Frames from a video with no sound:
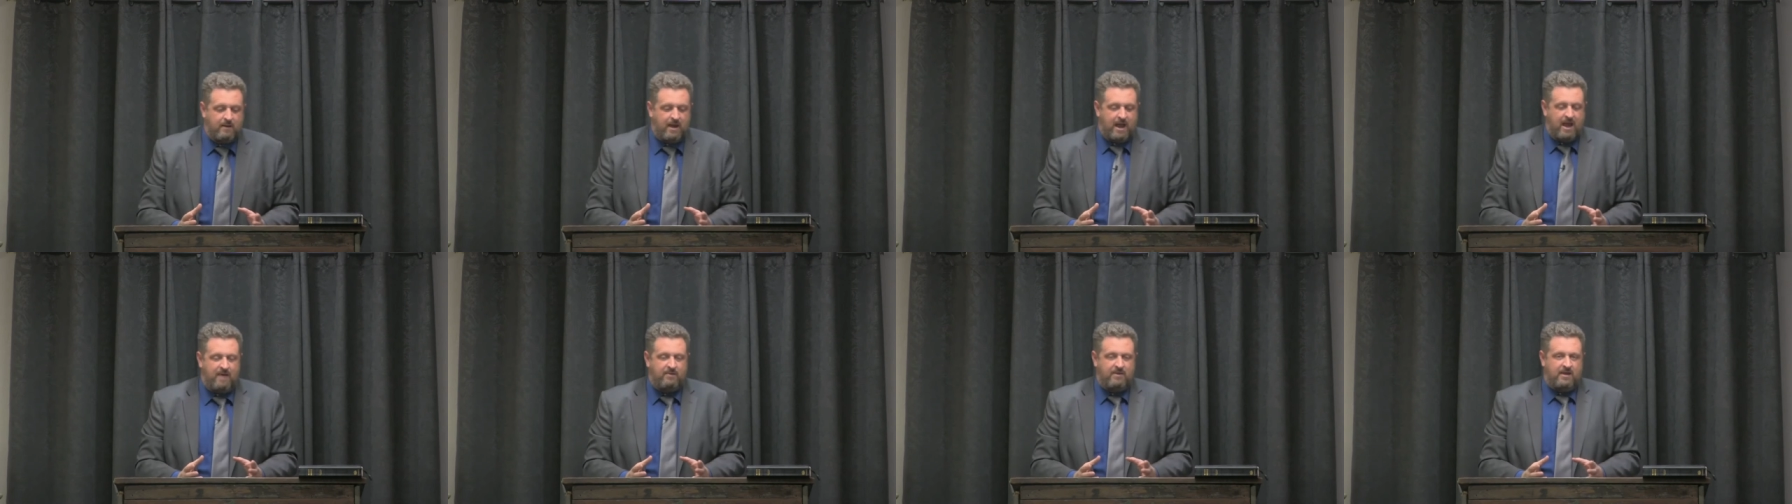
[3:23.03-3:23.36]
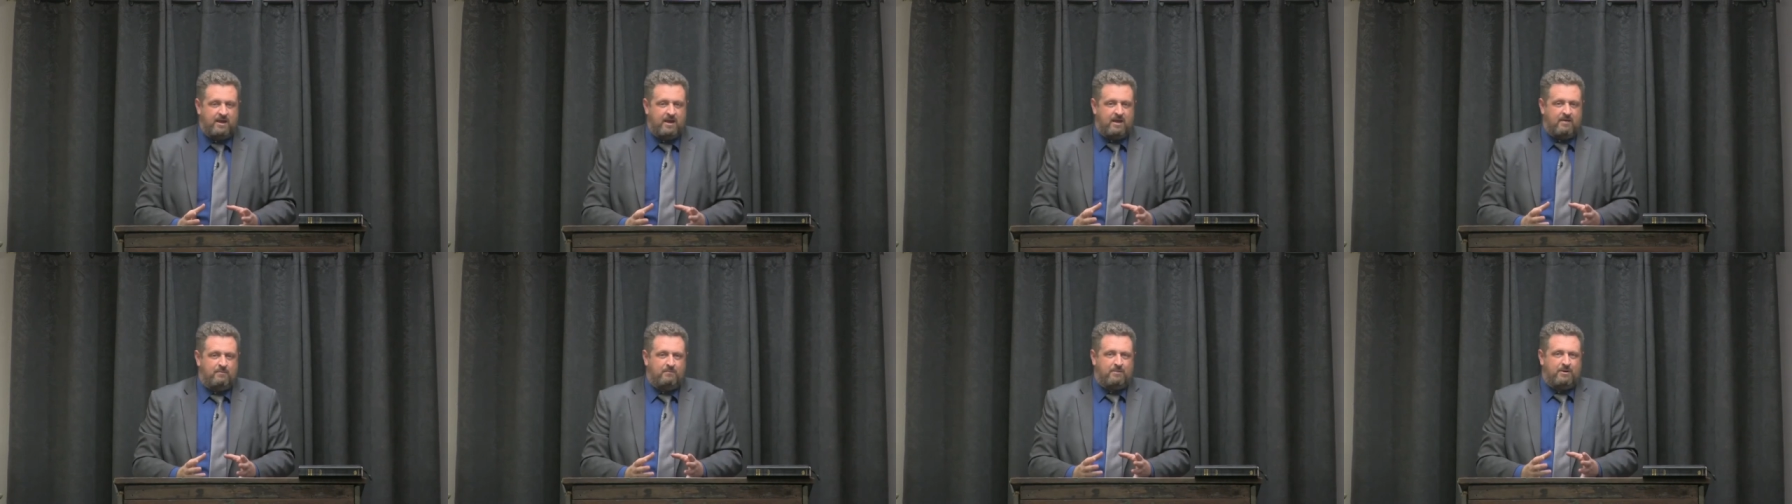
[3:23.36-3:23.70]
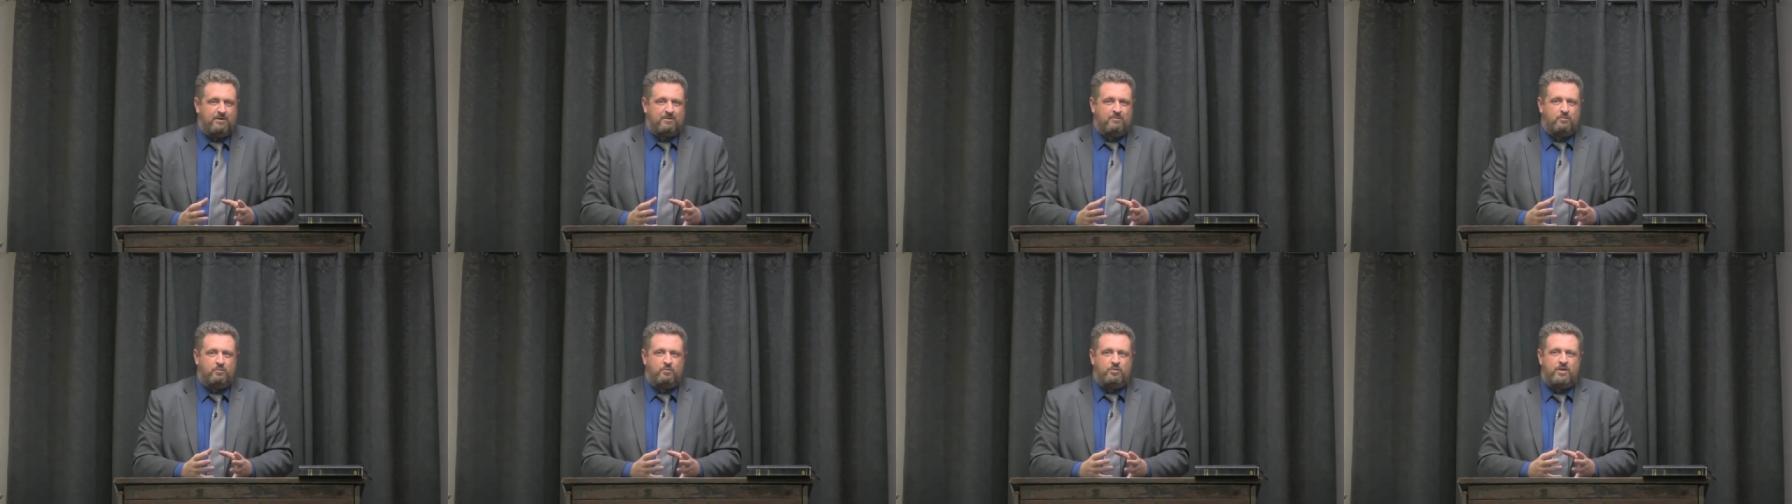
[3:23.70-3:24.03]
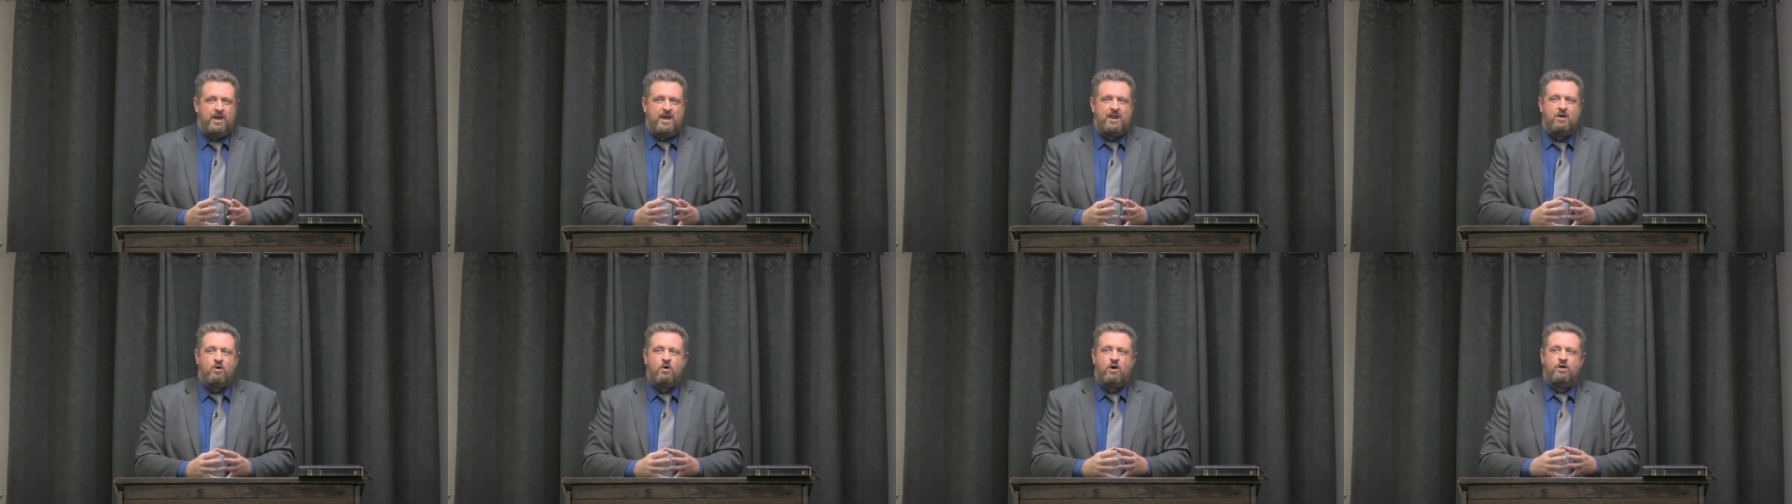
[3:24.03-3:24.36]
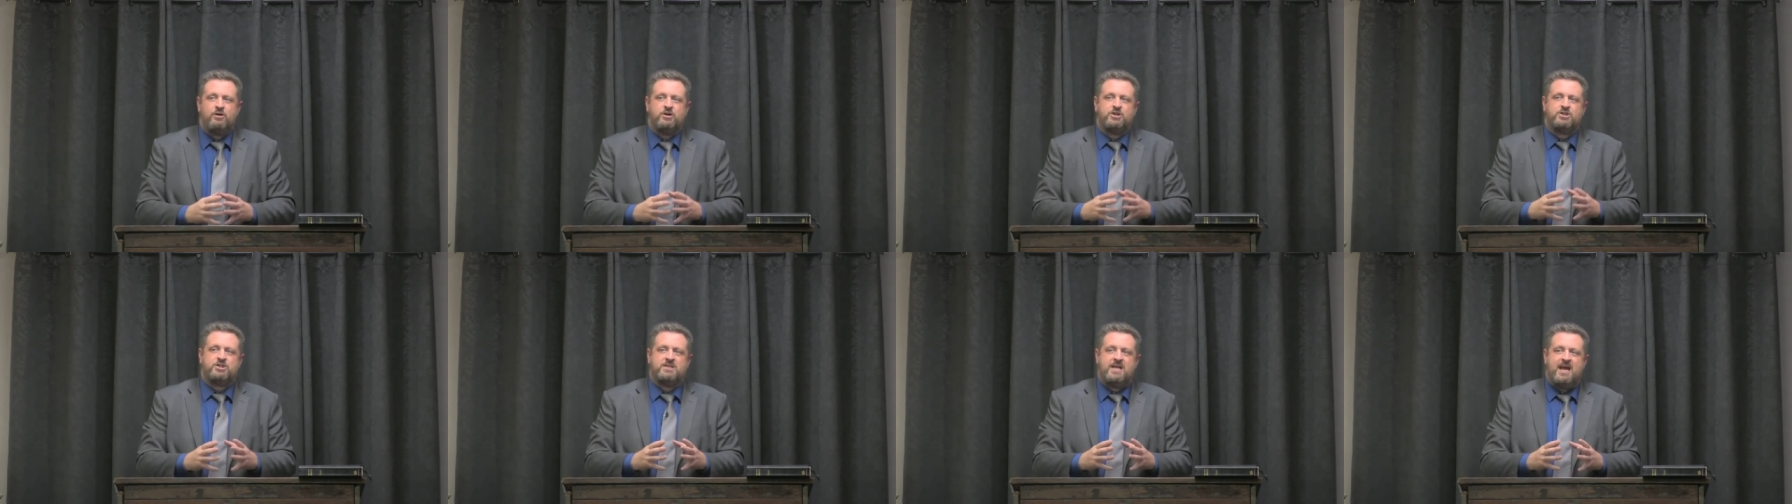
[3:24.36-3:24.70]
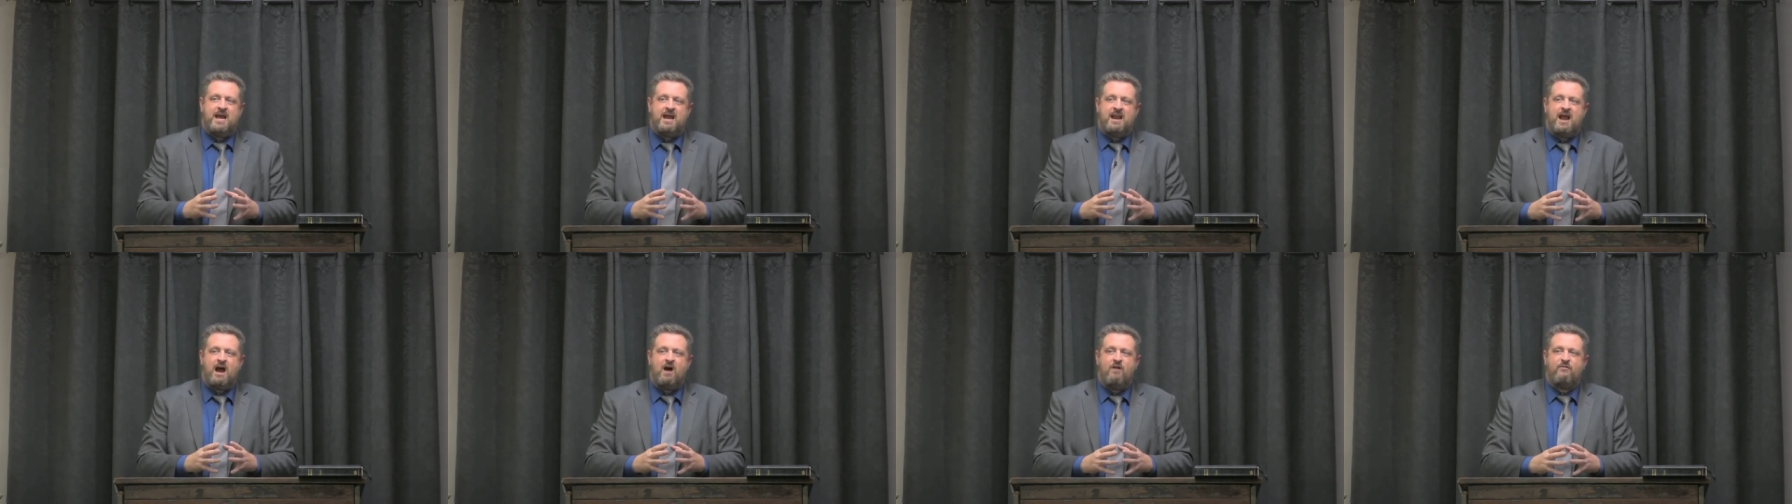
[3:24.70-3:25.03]
and they but they don't
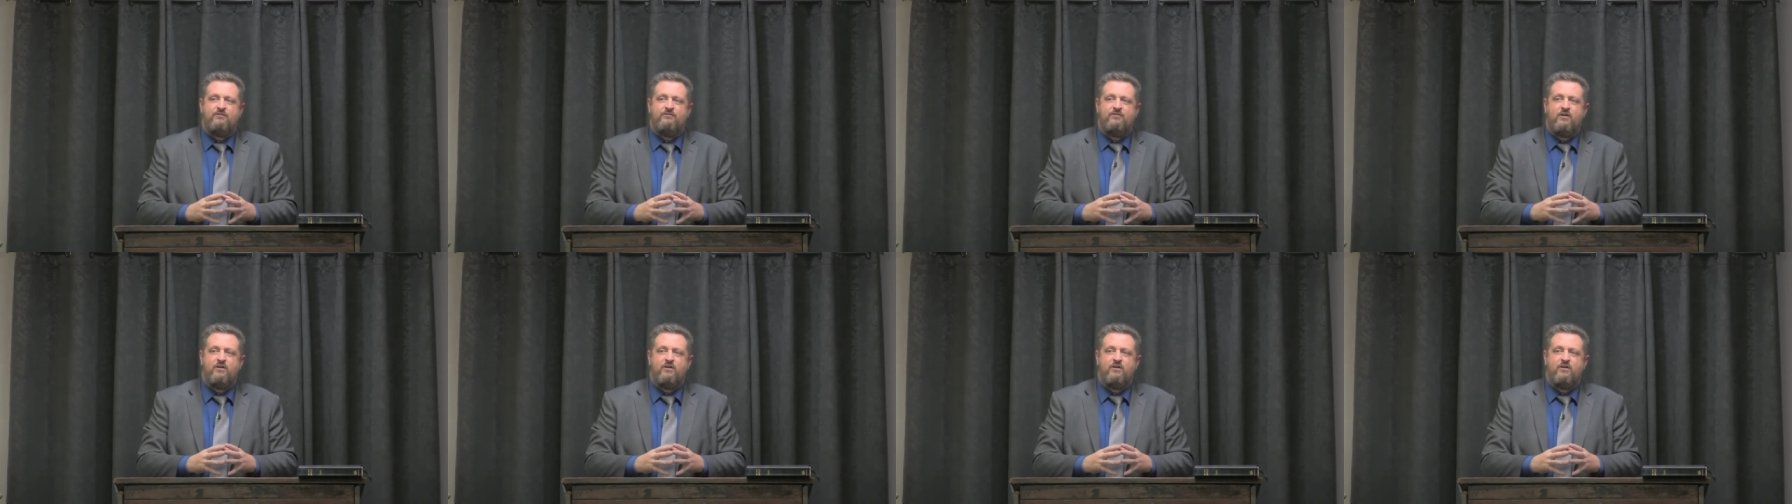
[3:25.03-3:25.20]
understand how